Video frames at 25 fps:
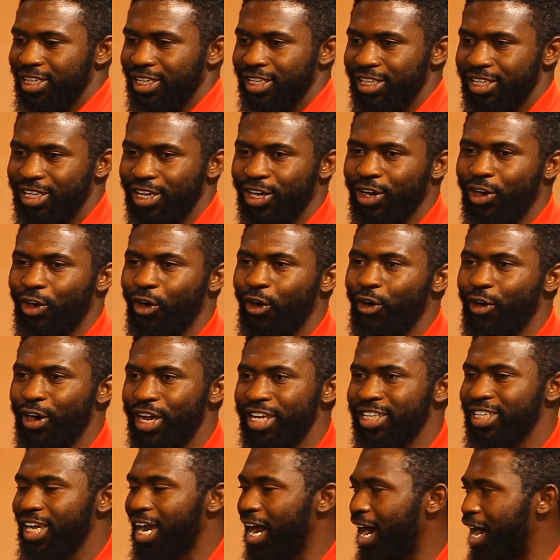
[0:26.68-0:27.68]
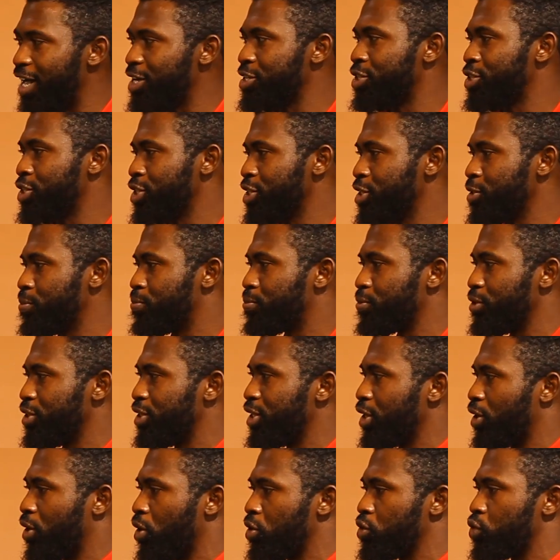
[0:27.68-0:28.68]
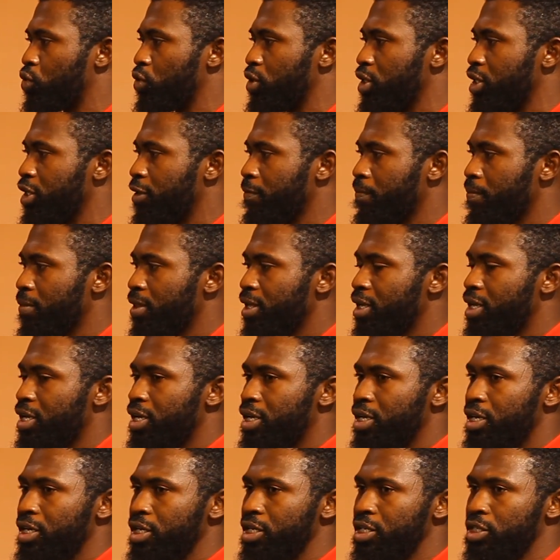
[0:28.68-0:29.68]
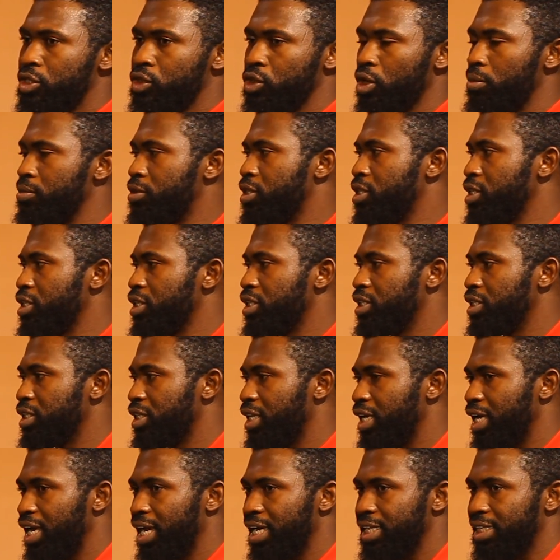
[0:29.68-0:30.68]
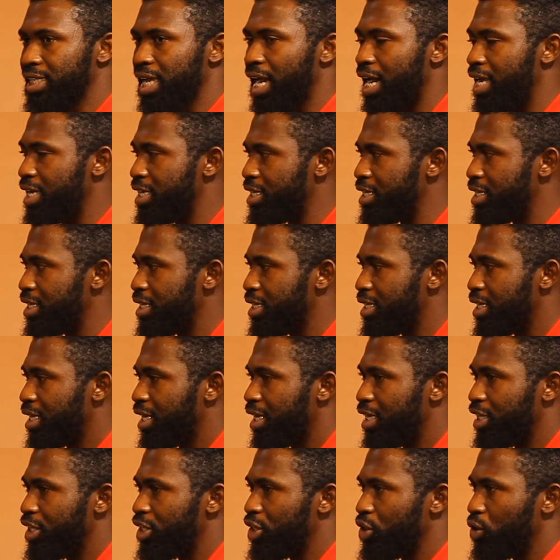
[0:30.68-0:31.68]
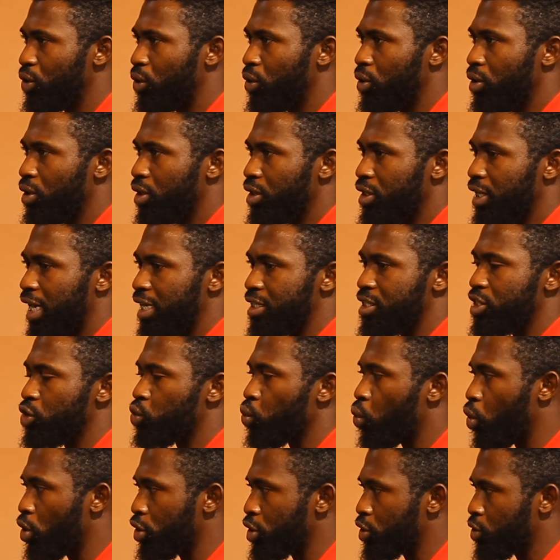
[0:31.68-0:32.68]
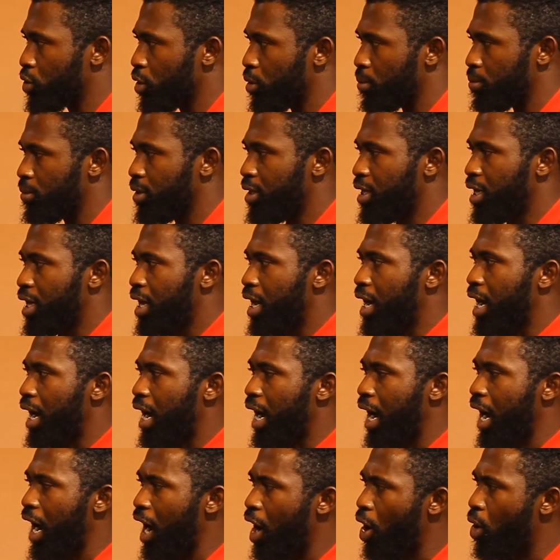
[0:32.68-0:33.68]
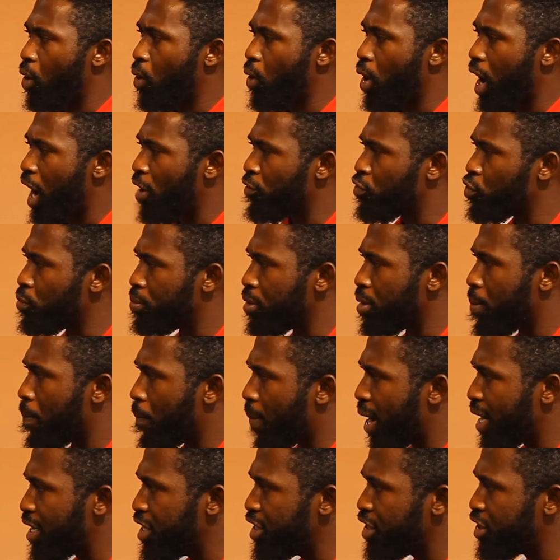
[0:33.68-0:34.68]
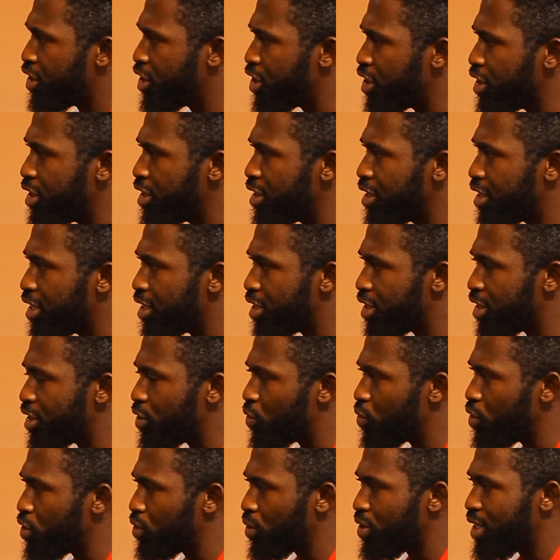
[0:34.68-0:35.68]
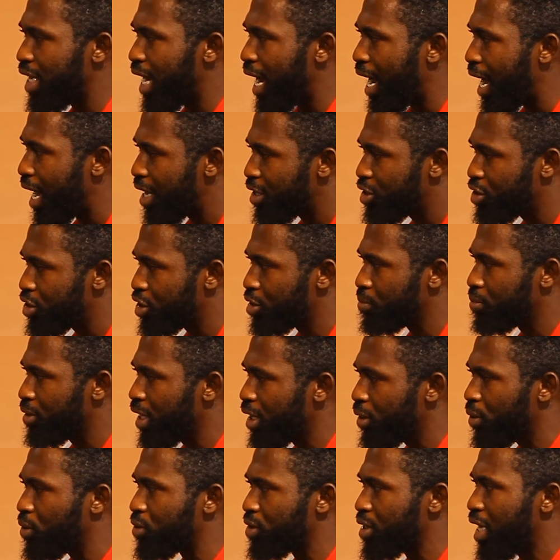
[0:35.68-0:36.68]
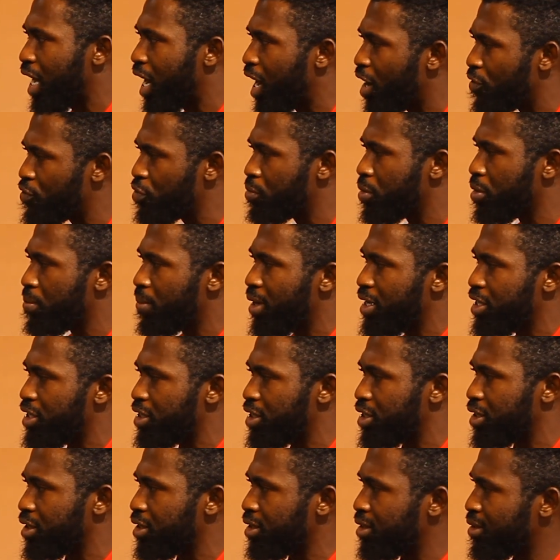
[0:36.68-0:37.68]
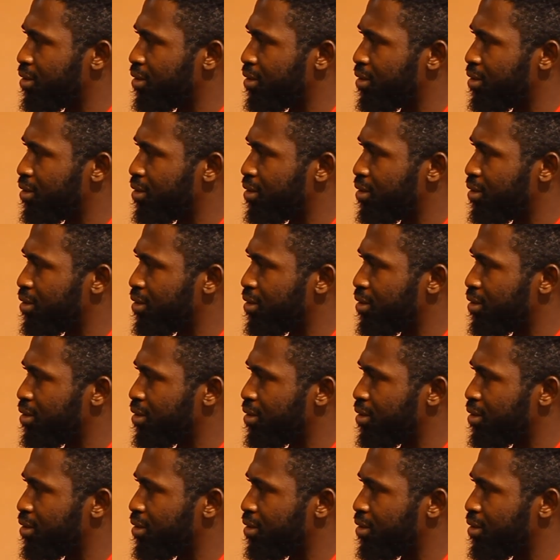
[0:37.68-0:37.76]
the current hardship in the country is something entirely, that is worrisome. How have you been managing the situation, the hardship? Tell us, how have you been managing?